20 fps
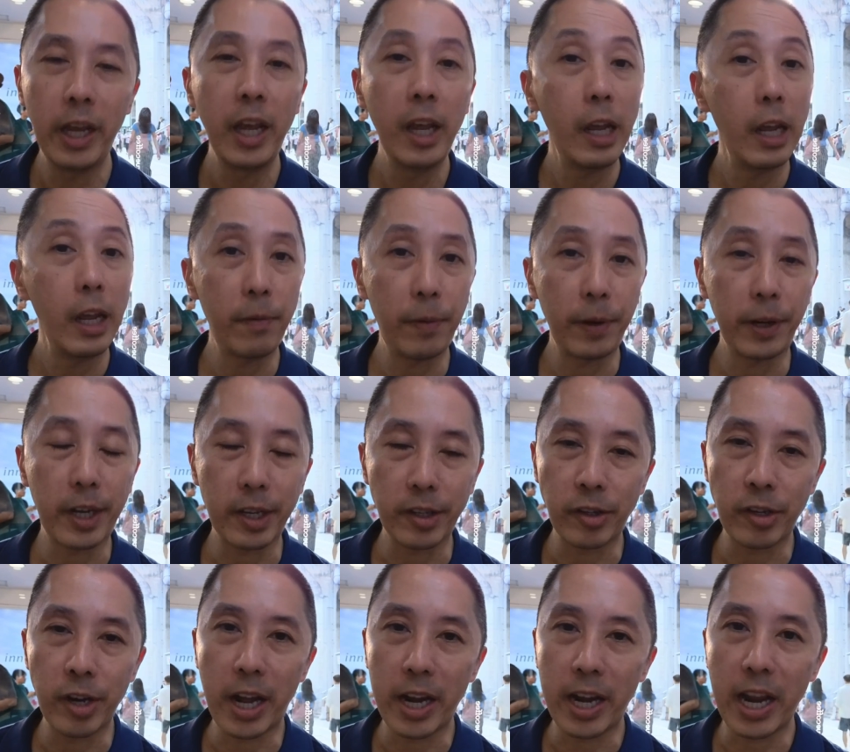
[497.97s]
If it does
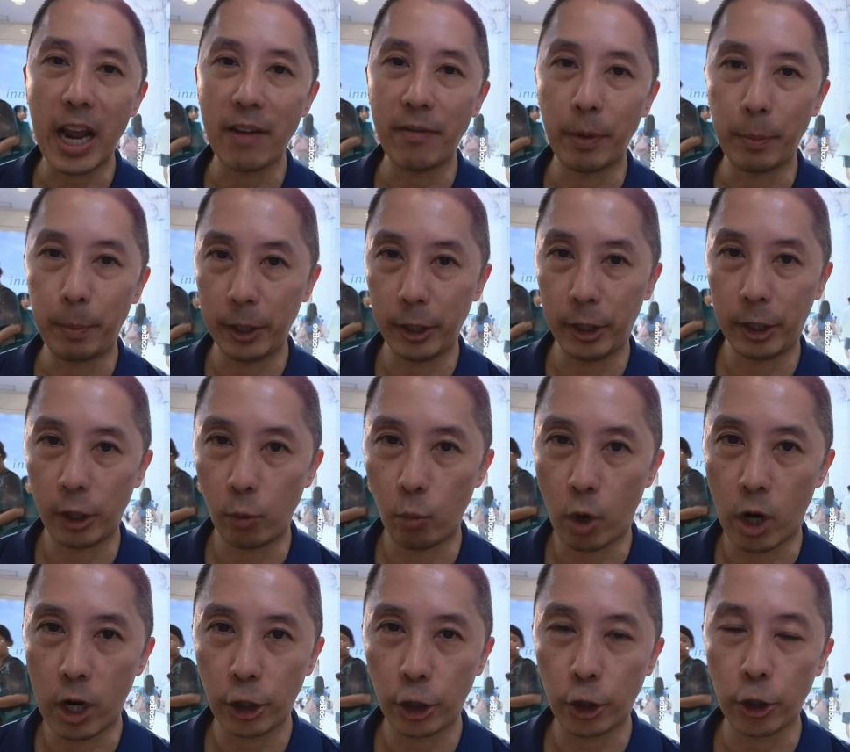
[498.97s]
not have a built-in
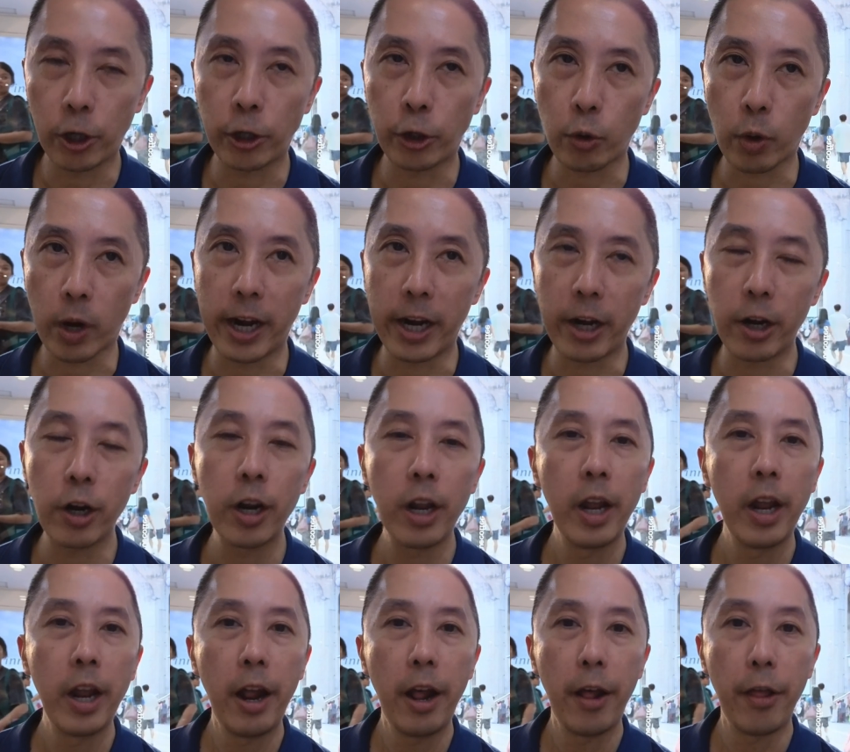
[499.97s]
washer and dryer,
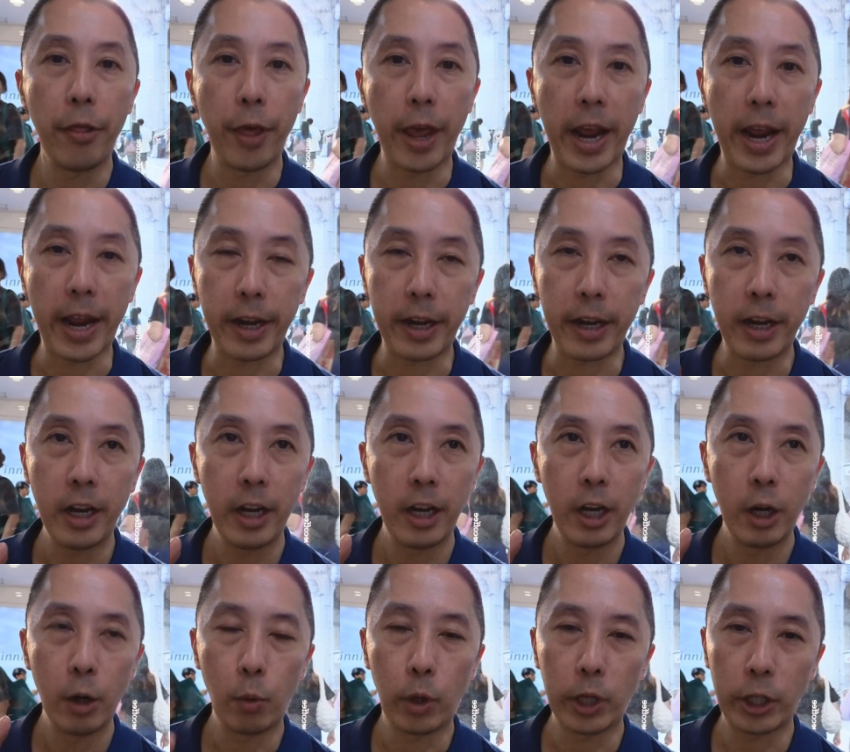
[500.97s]
then
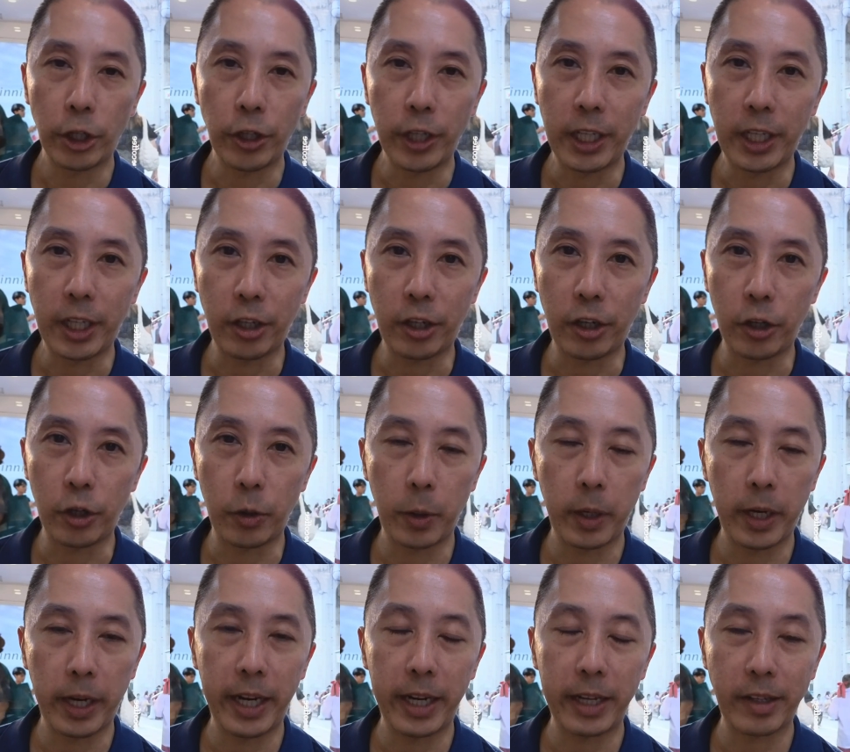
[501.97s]
what you need to do
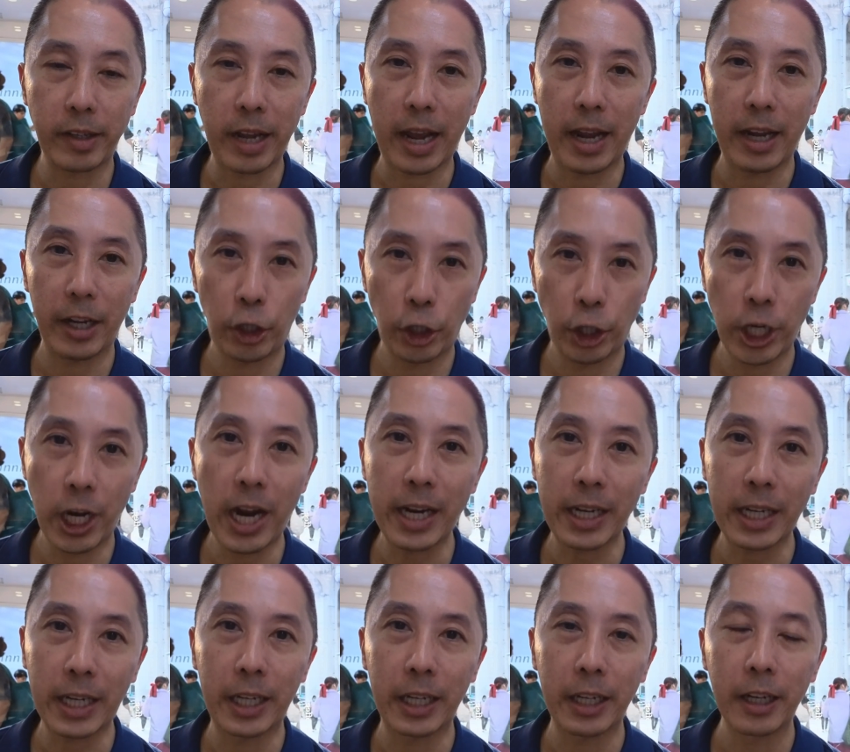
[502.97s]
is
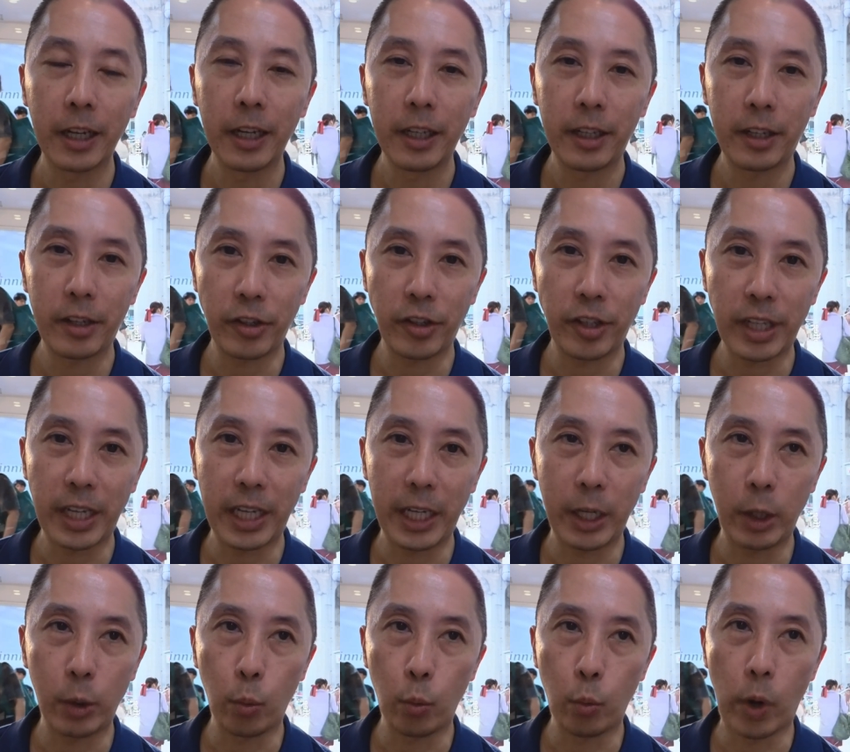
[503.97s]
check to see
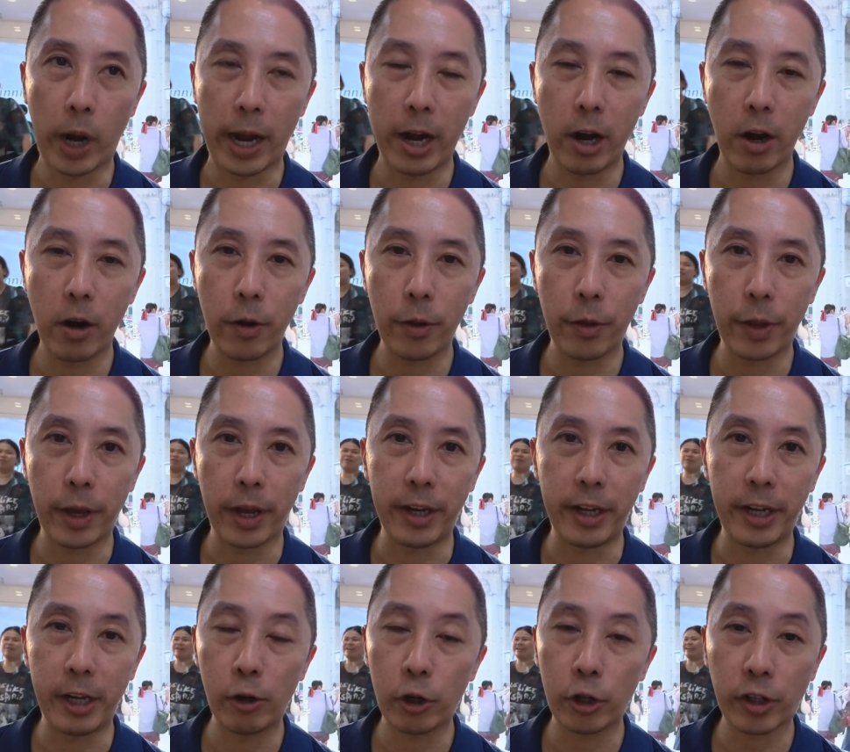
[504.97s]
where the
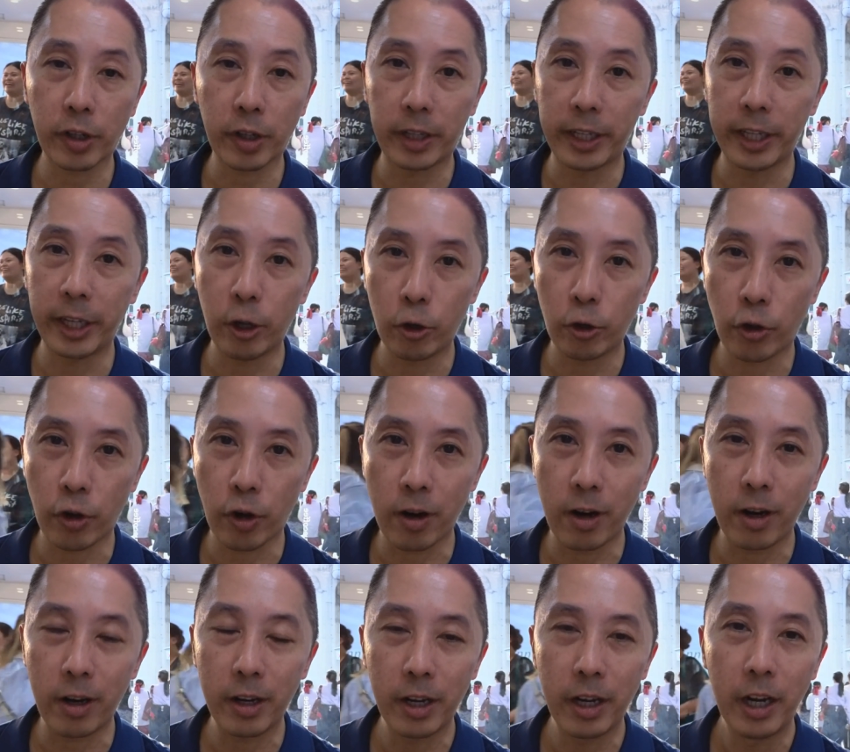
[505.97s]
nearest cleaners are.